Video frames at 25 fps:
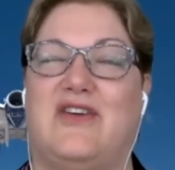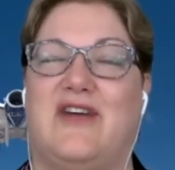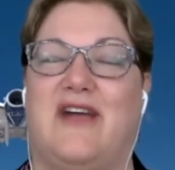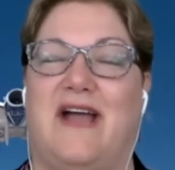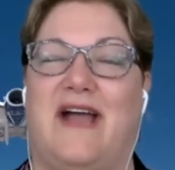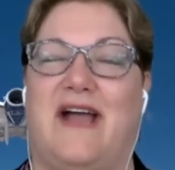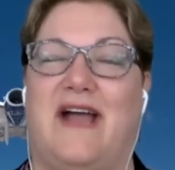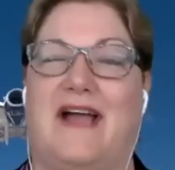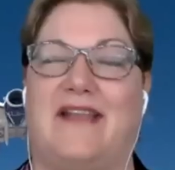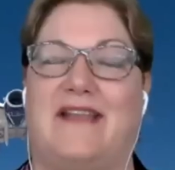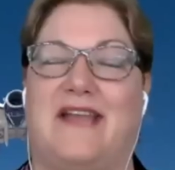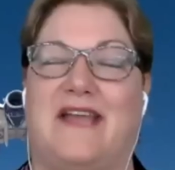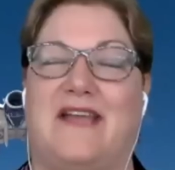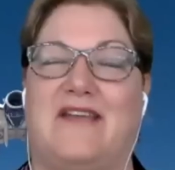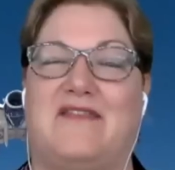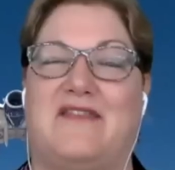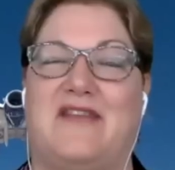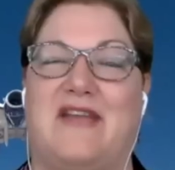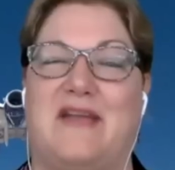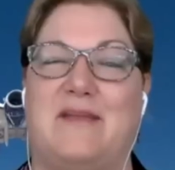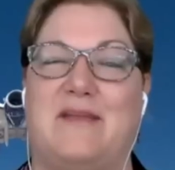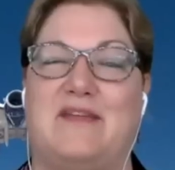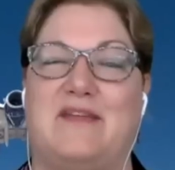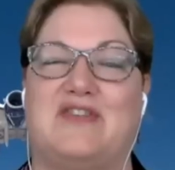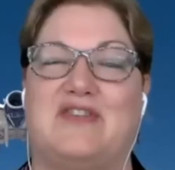had that
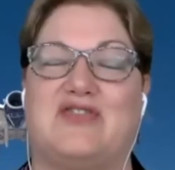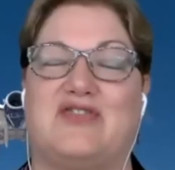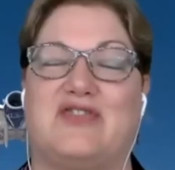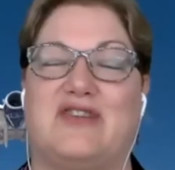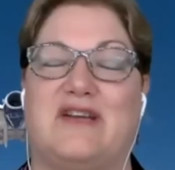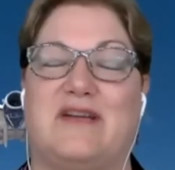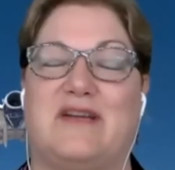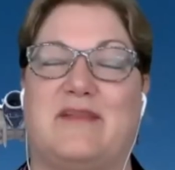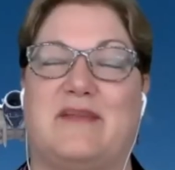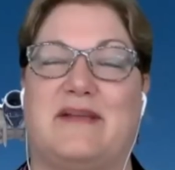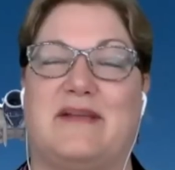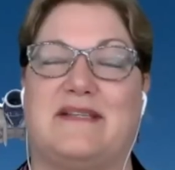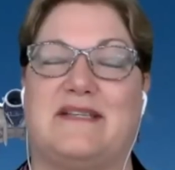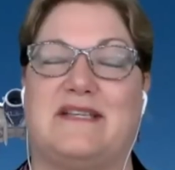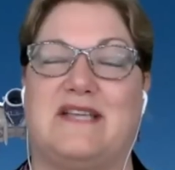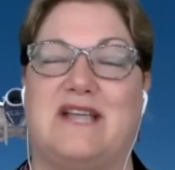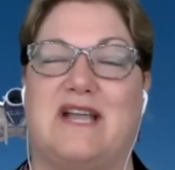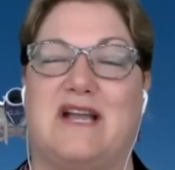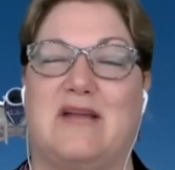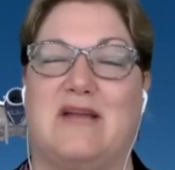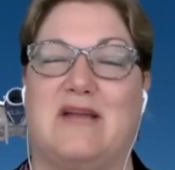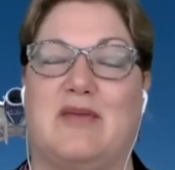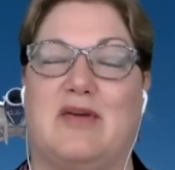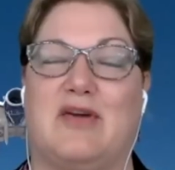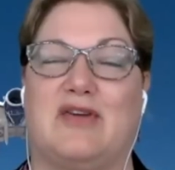famous trip as a
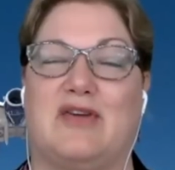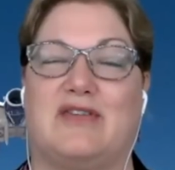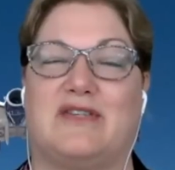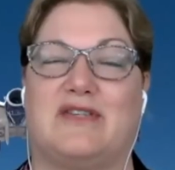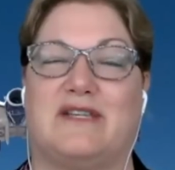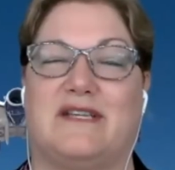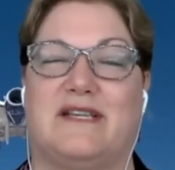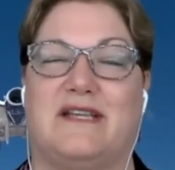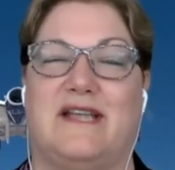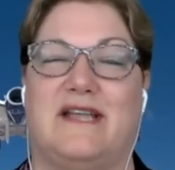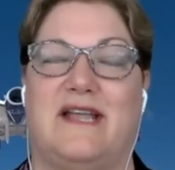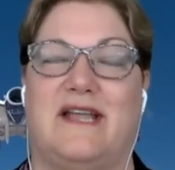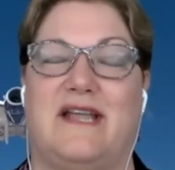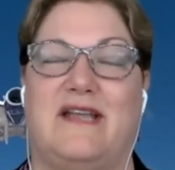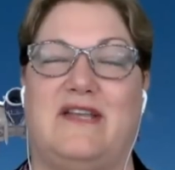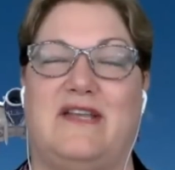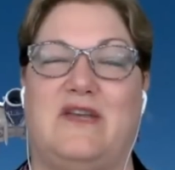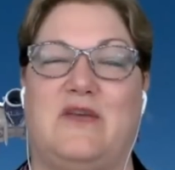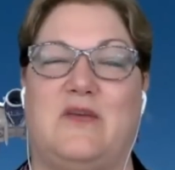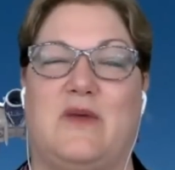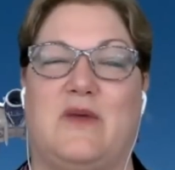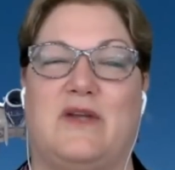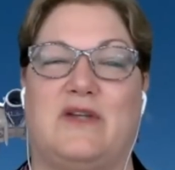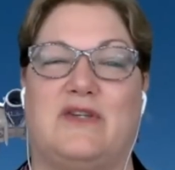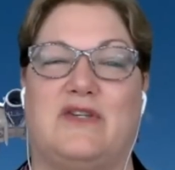young person and
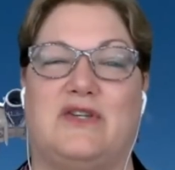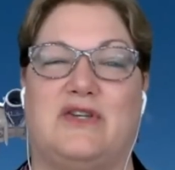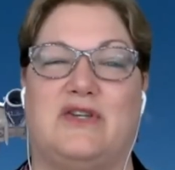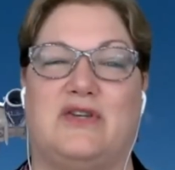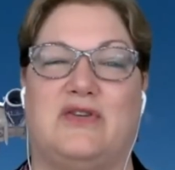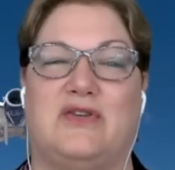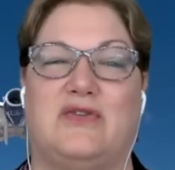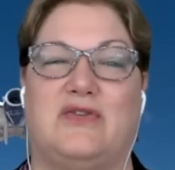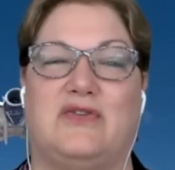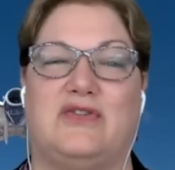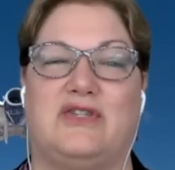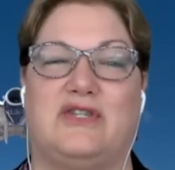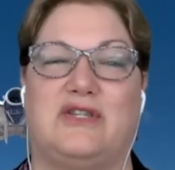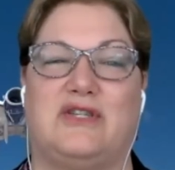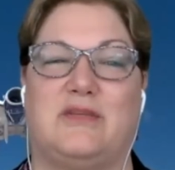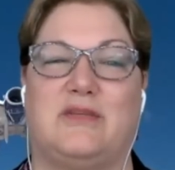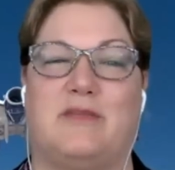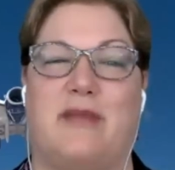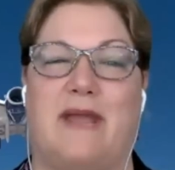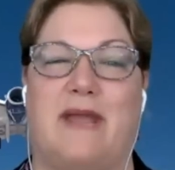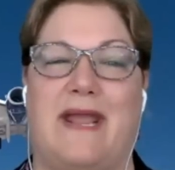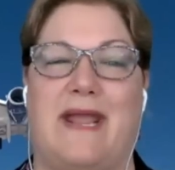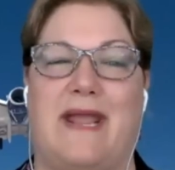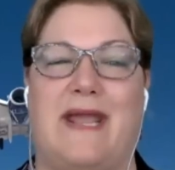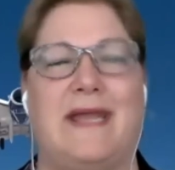you went to
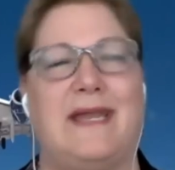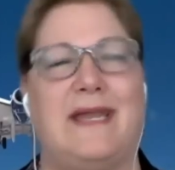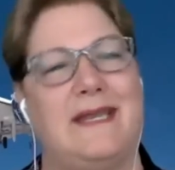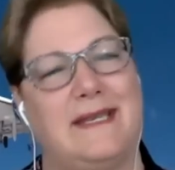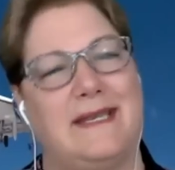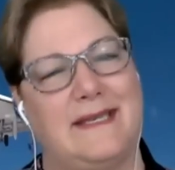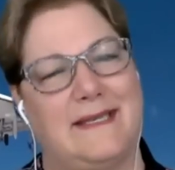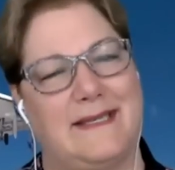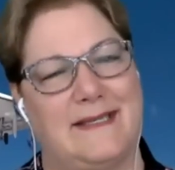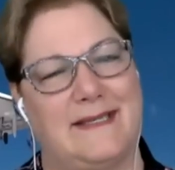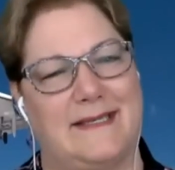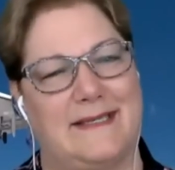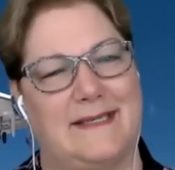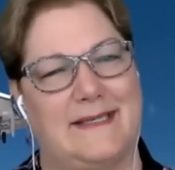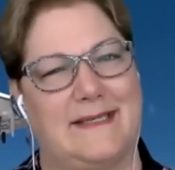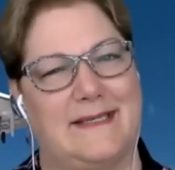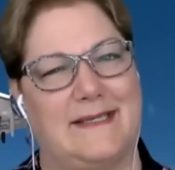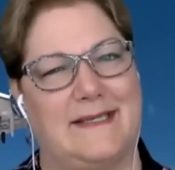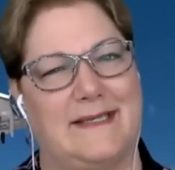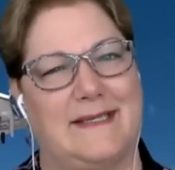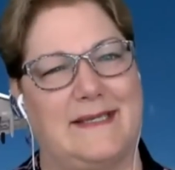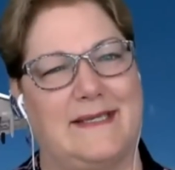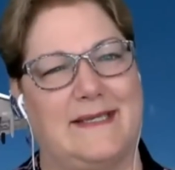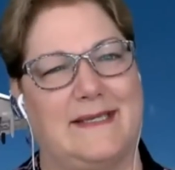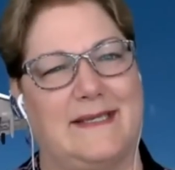Japan?
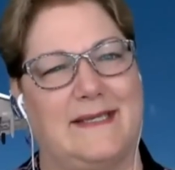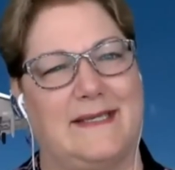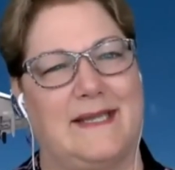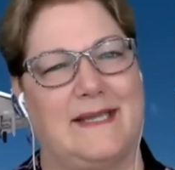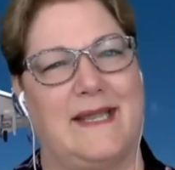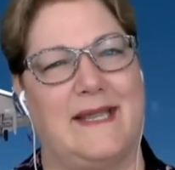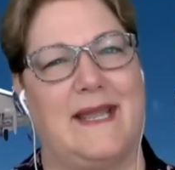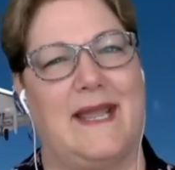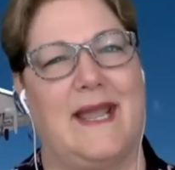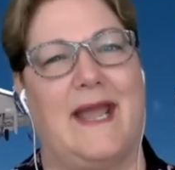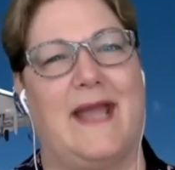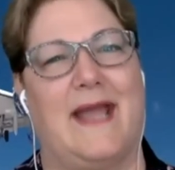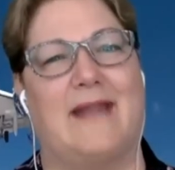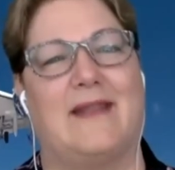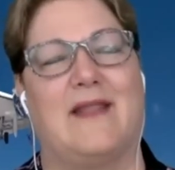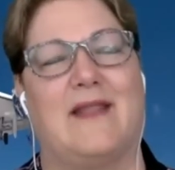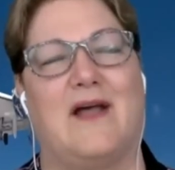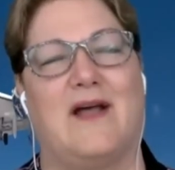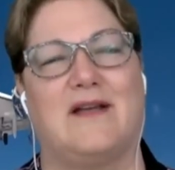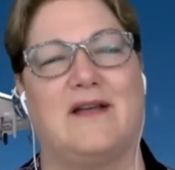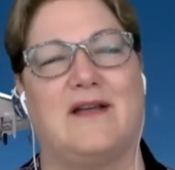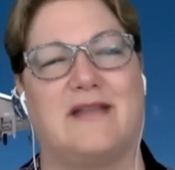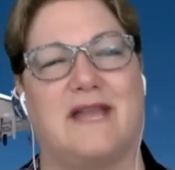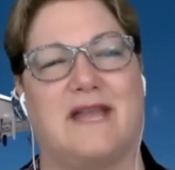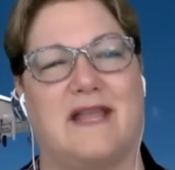Mm-hmm. And
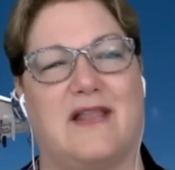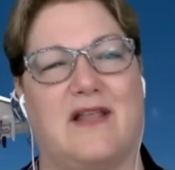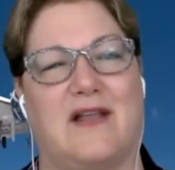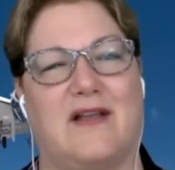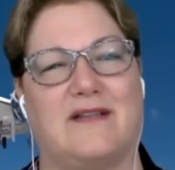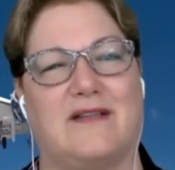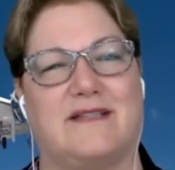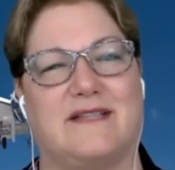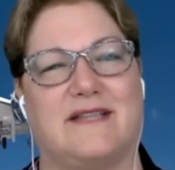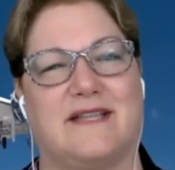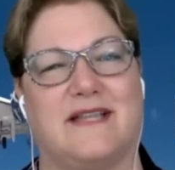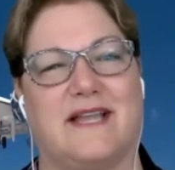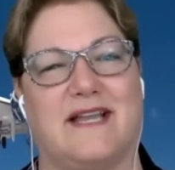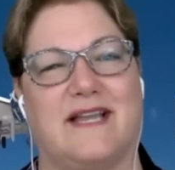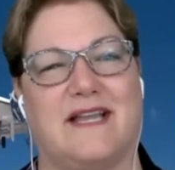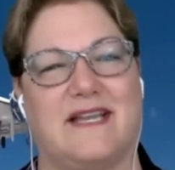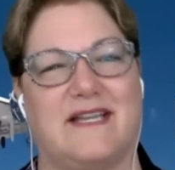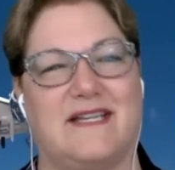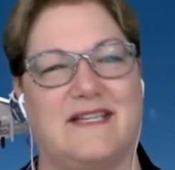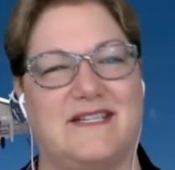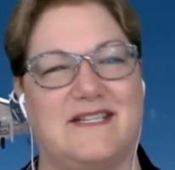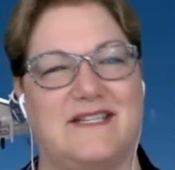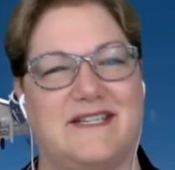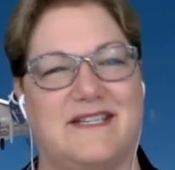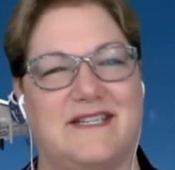lost they lost the
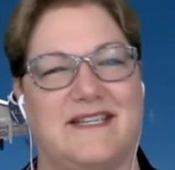luggage?